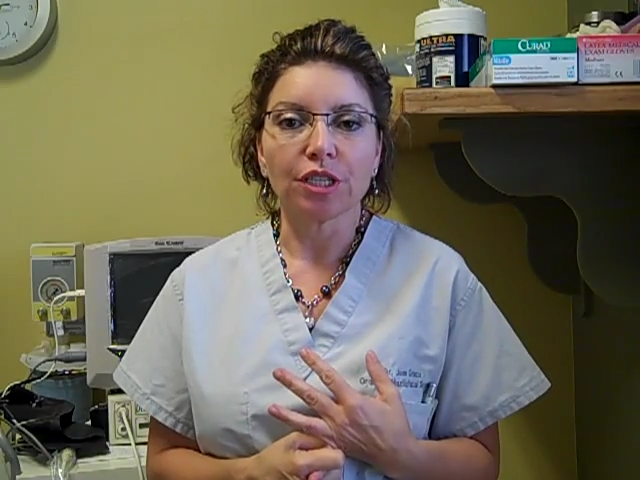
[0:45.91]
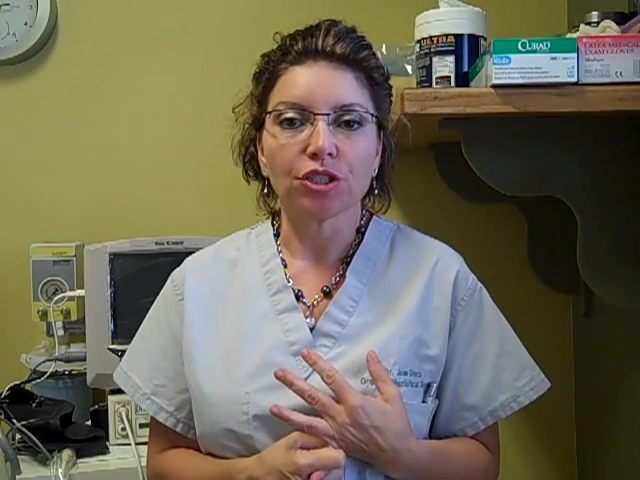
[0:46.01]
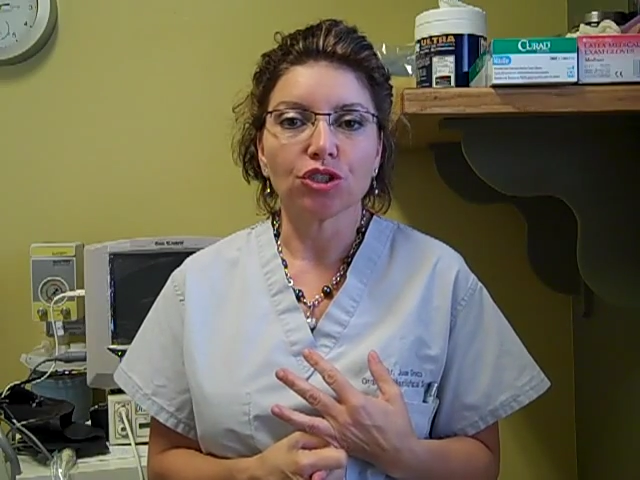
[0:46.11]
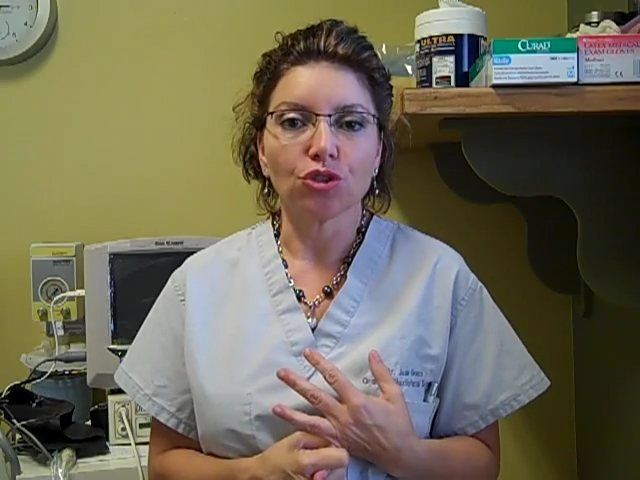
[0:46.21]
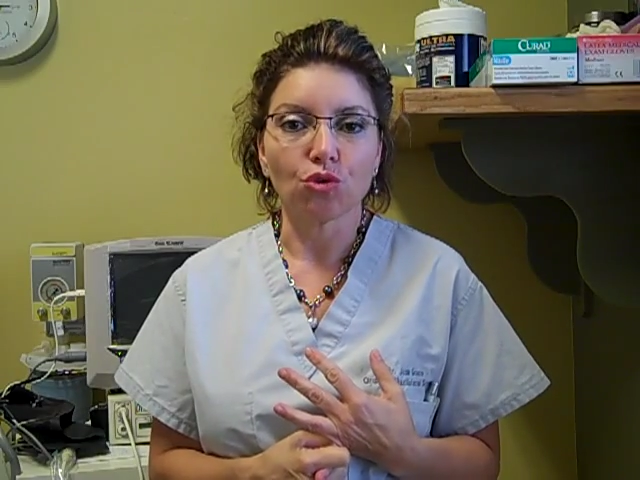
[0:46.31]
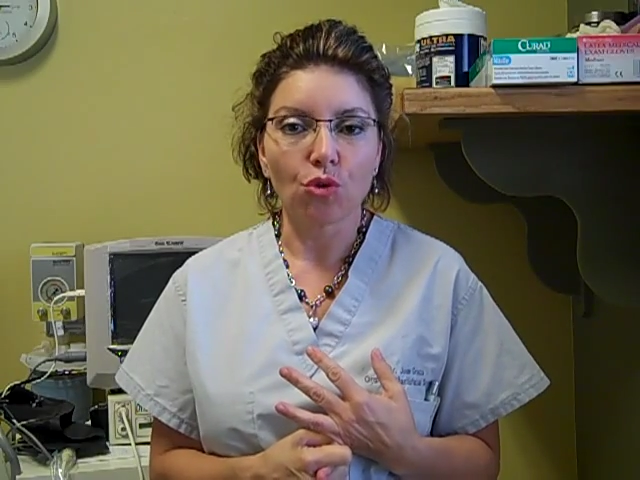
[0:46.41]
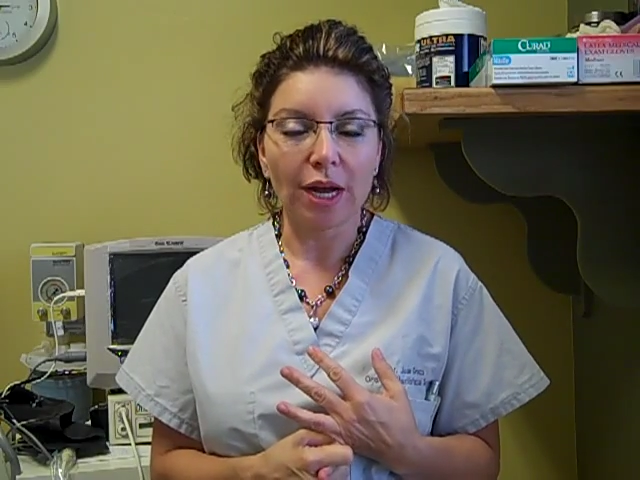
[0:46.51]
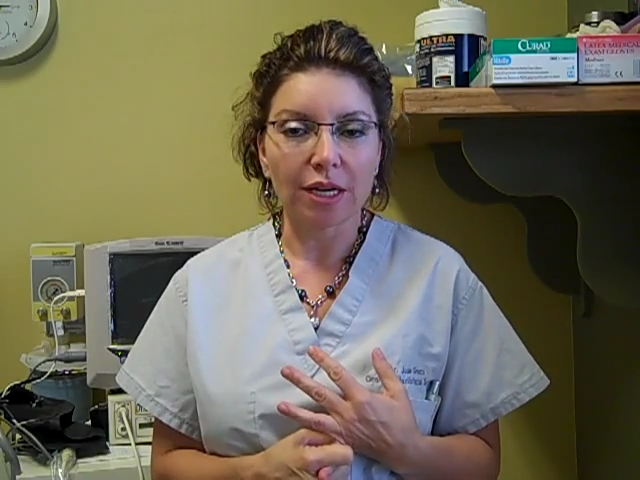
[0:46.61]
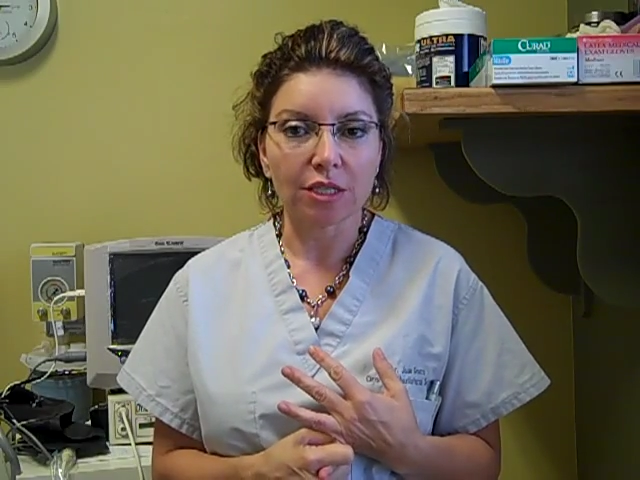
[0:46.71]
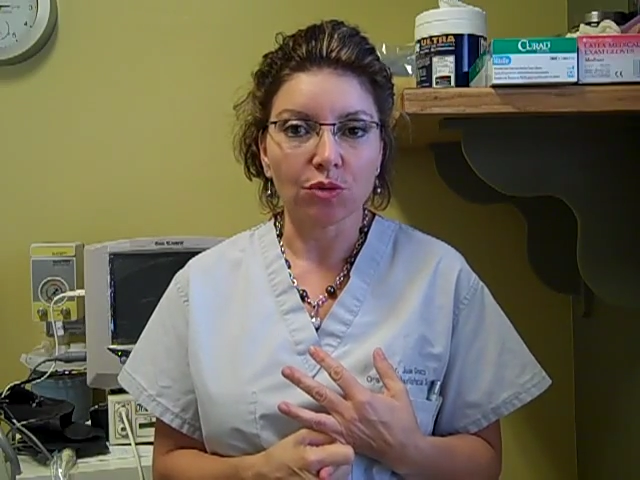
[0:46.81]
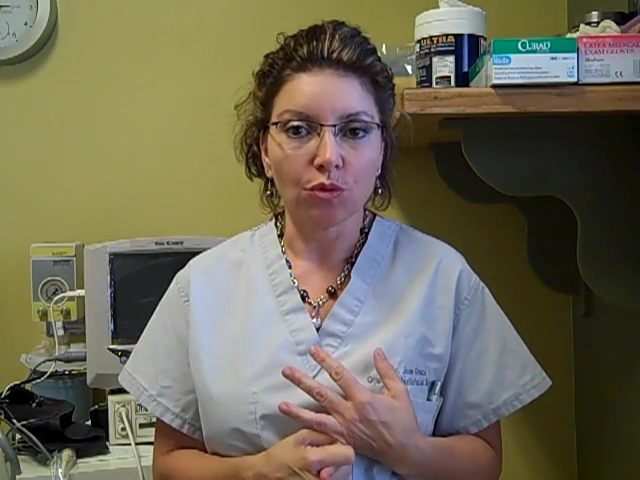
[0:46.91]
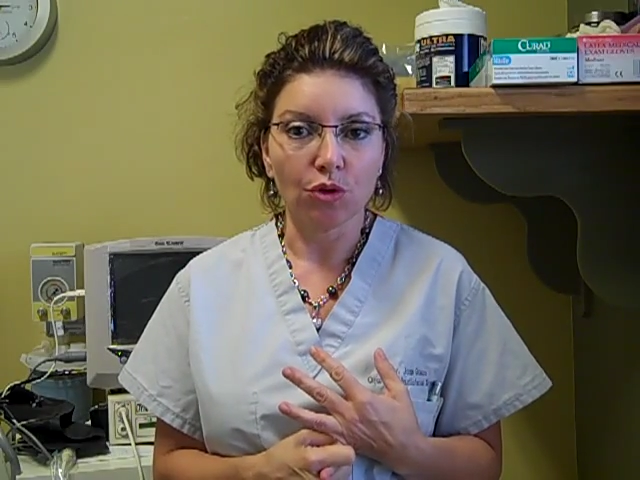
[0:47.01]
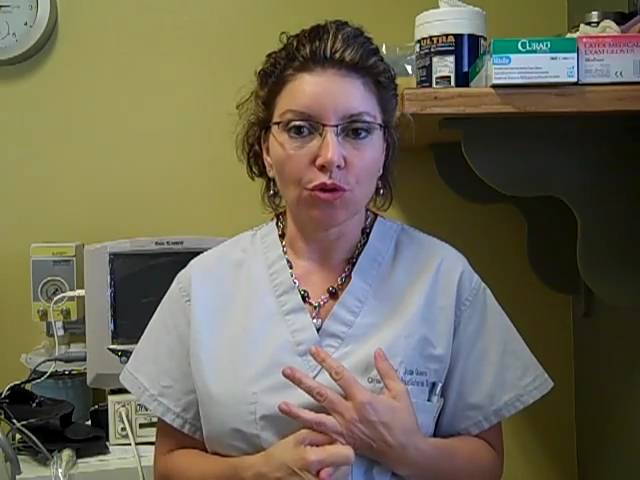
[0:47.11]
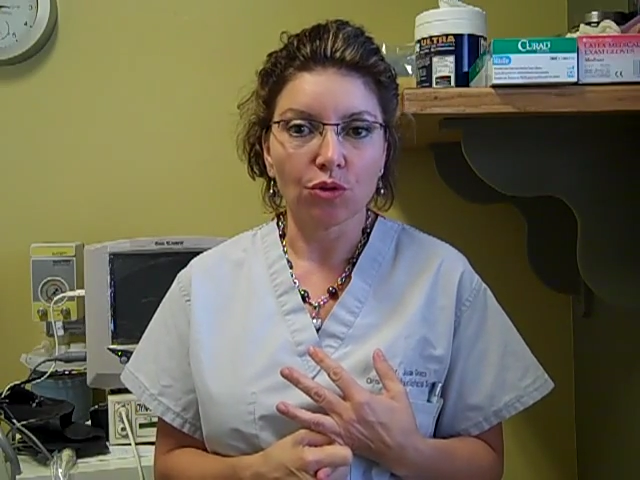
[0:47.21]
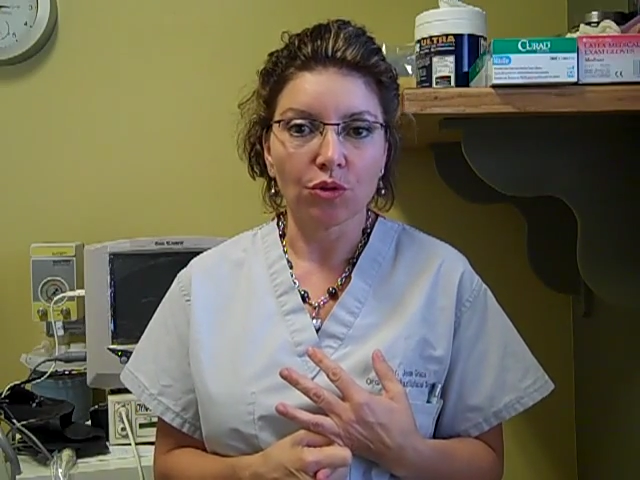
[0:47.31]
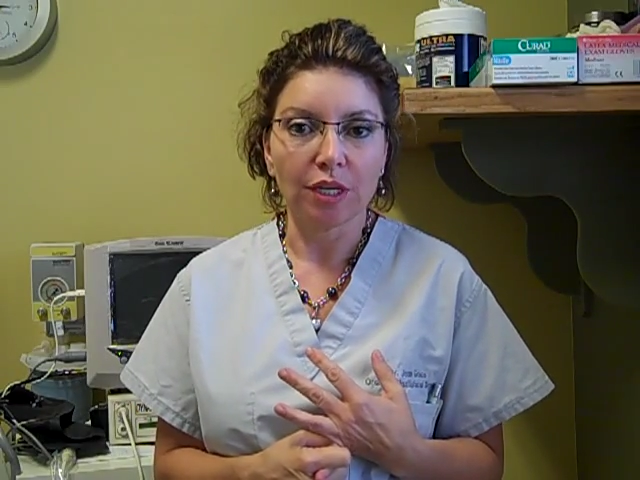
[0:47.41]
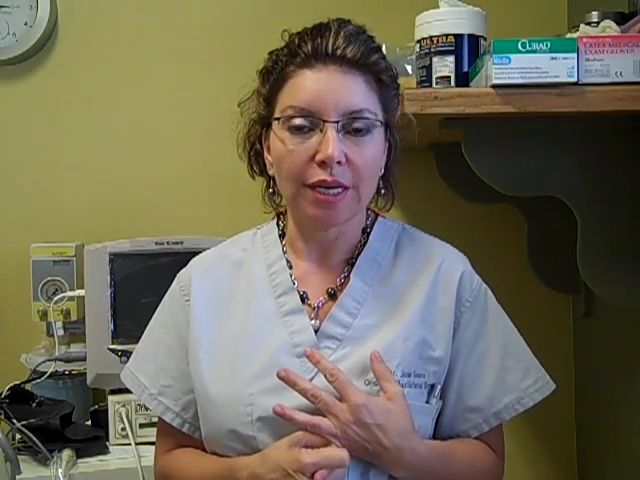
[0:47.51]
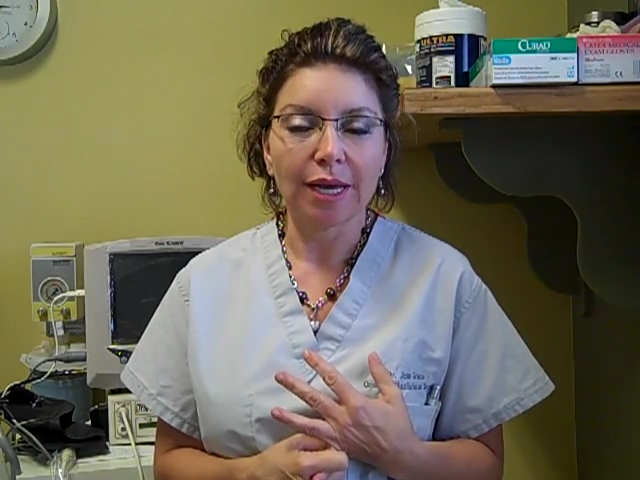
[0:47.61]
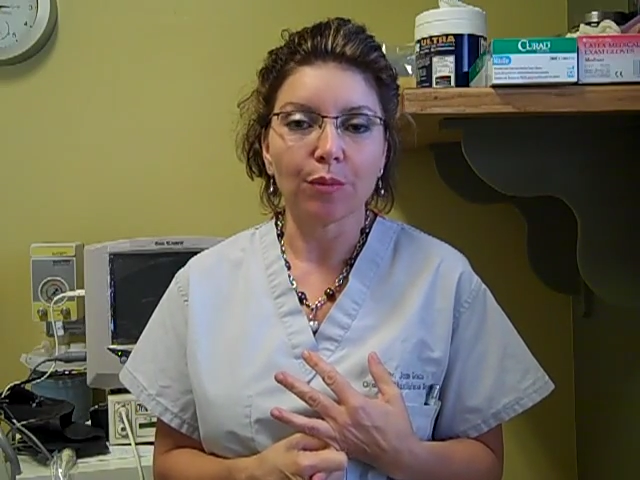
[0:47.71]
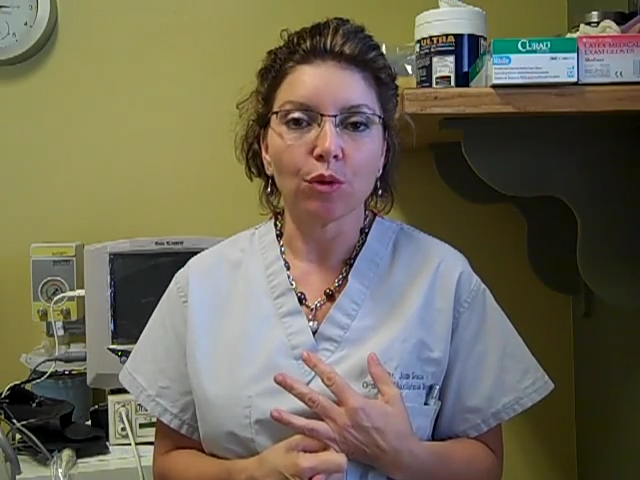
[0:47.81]
into cracks that will go through the
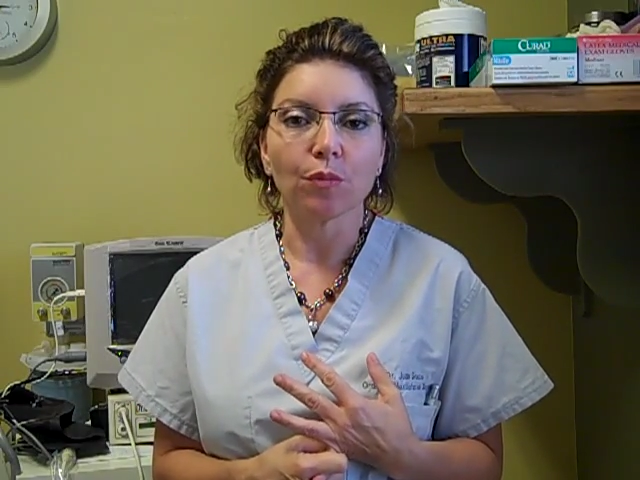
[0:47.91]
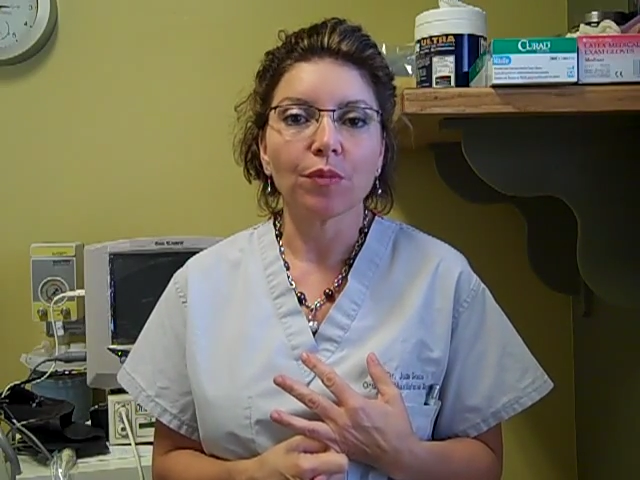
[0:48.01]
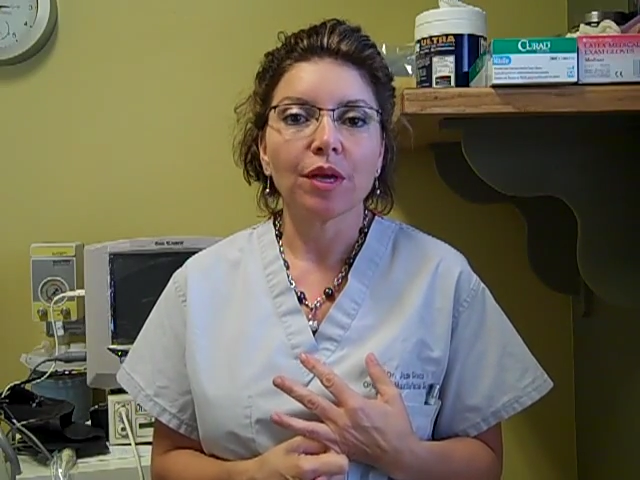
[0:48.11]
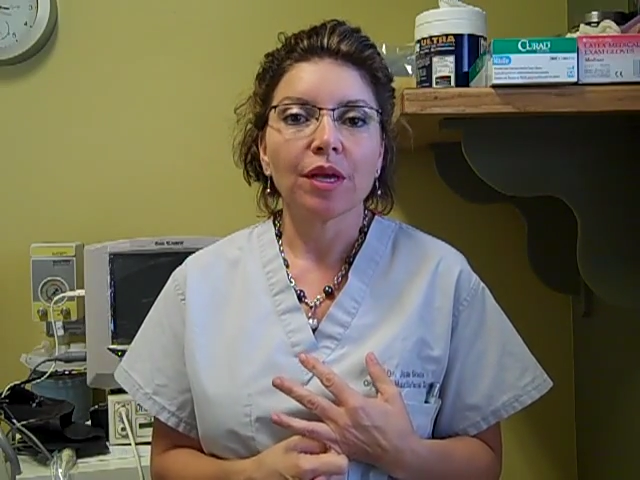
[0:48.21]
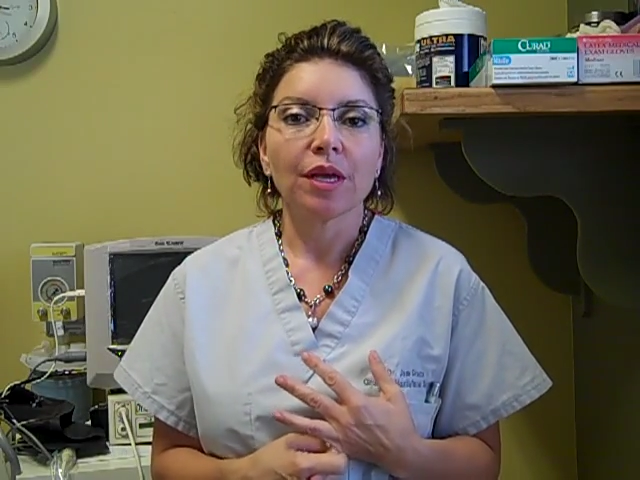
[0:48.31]
enamel.